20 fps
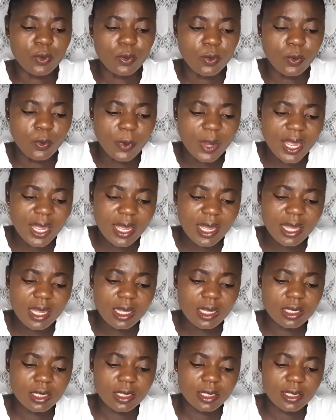
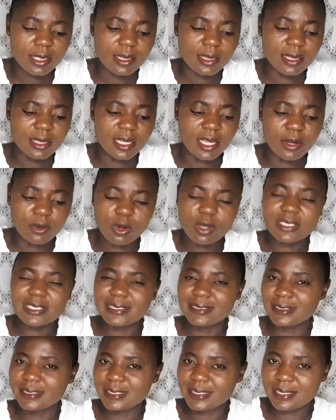where they
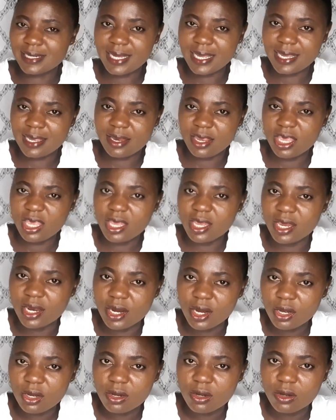wrote decline
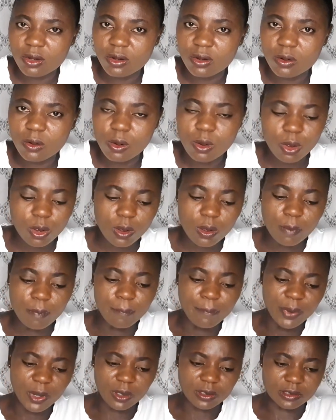here,
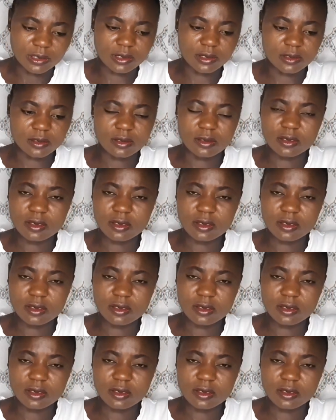but